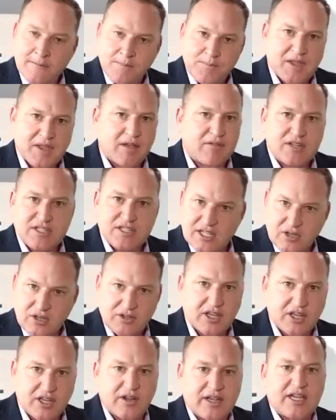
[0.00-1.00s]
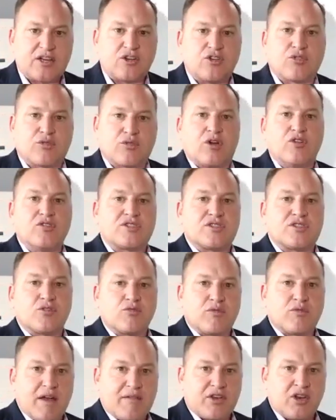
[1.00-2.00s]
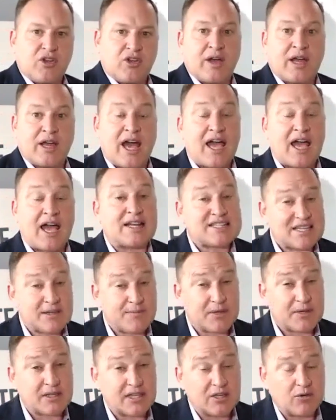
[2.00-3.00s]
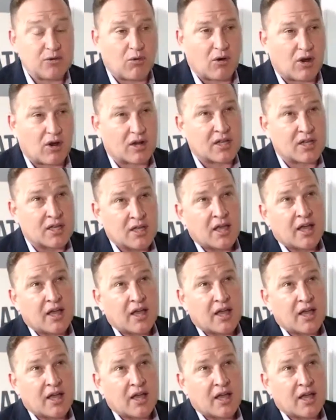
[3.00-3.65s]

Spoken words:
every single year in gross revenue, and I typically work